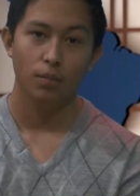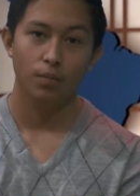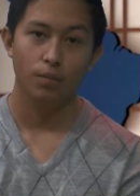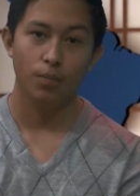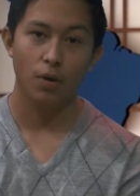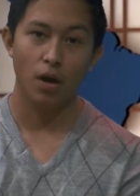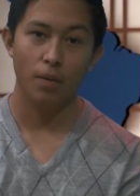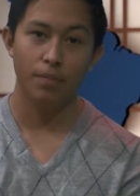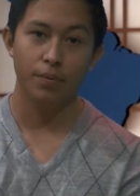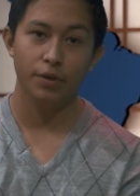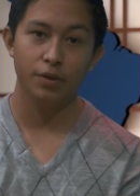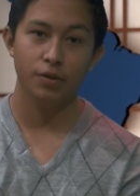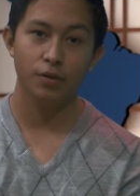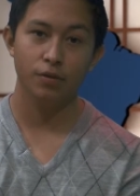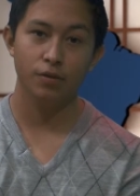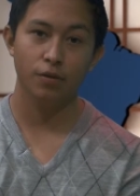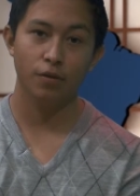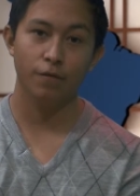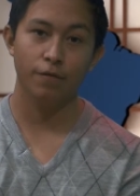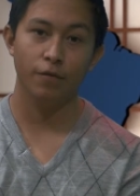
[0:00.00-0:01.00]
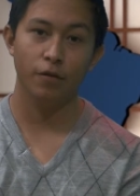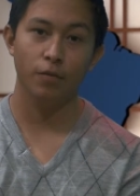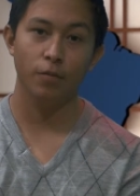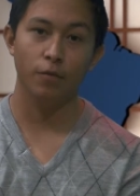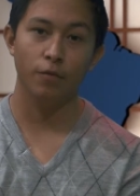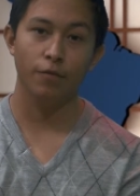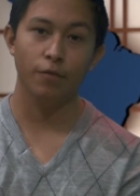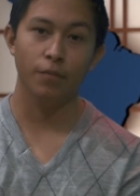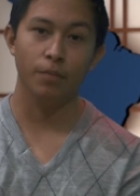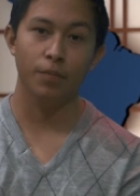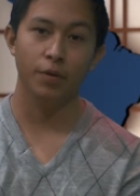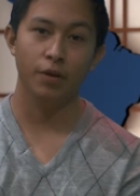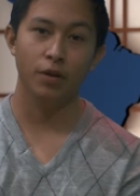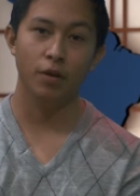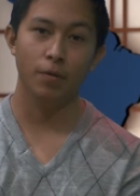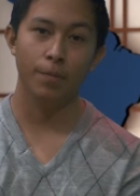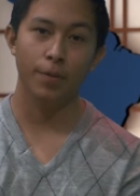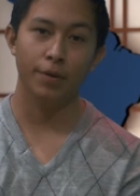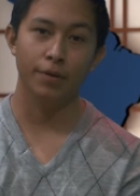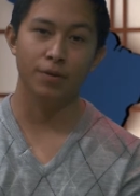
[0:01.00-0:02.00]
Prom pictures are available for
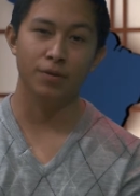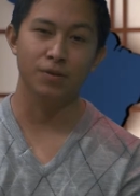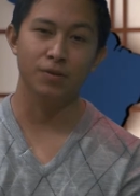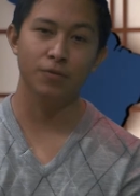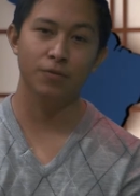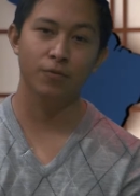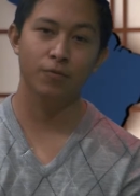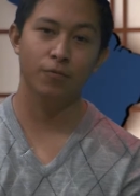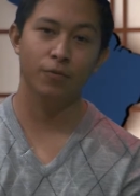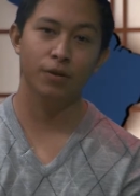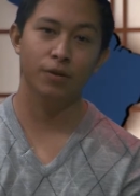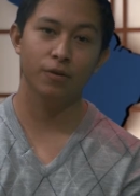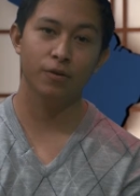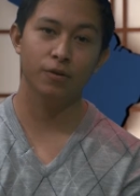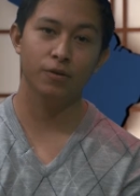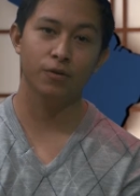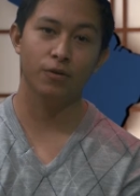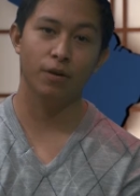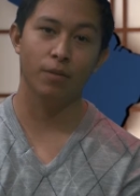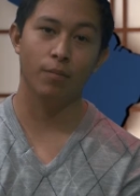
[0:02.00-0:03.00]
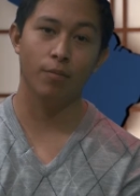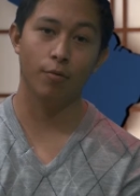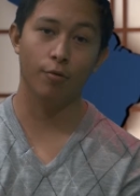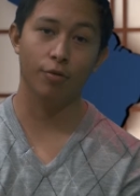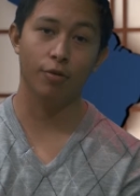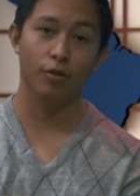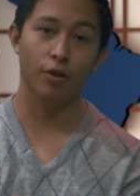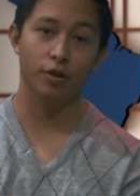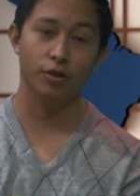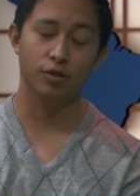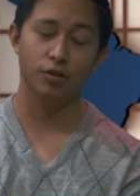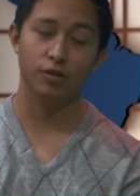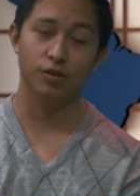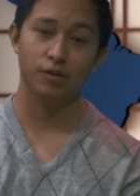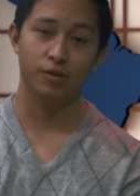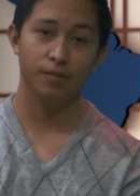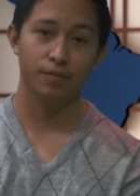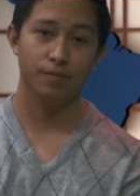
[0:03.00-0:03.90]
pickup at the student windows during both lunches.